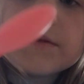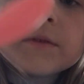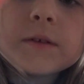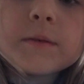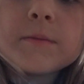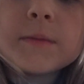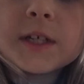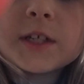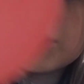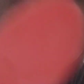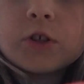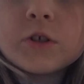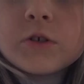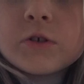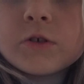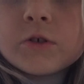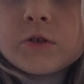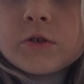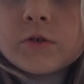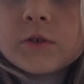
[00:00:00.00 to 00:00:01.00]
make sure
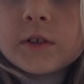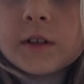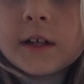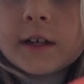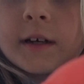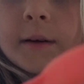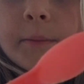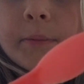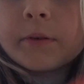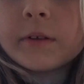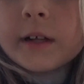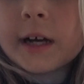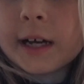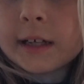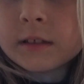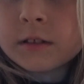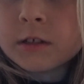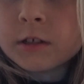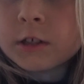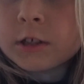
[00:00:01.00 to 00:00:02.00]
you're using like a
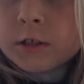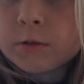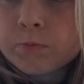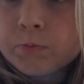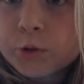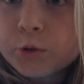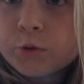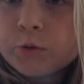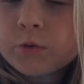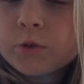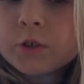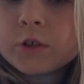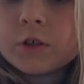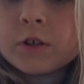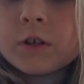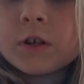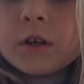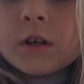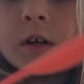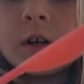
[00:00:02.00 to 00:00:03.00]
plastic spoon,
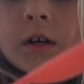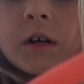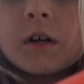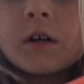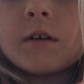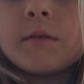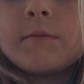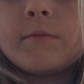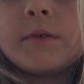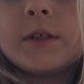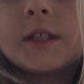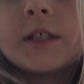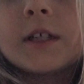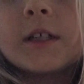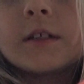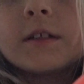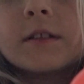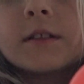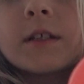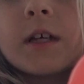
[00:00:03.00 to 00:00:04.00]

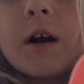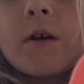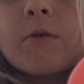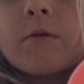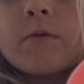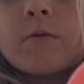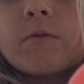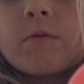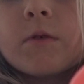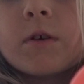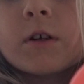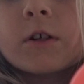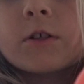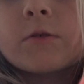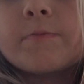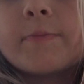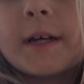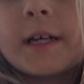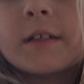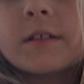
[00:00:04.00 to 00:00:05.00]
because that works
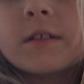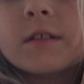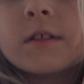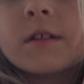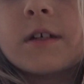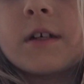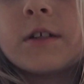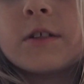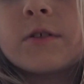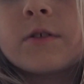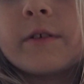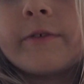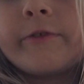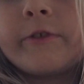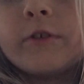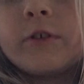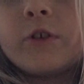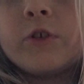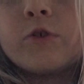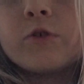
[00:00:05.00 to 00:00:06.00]
best. Because if
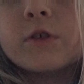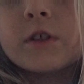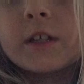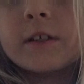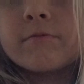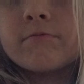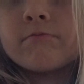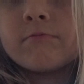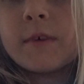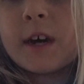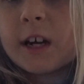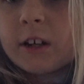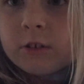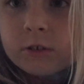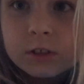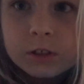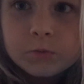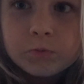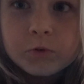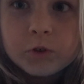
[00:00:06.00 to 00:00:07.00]
you use like metal
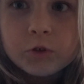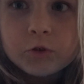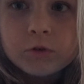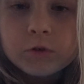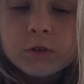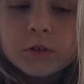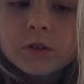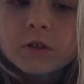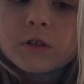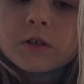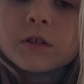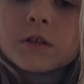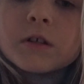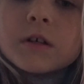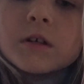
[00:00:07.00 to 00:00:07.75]
spoons,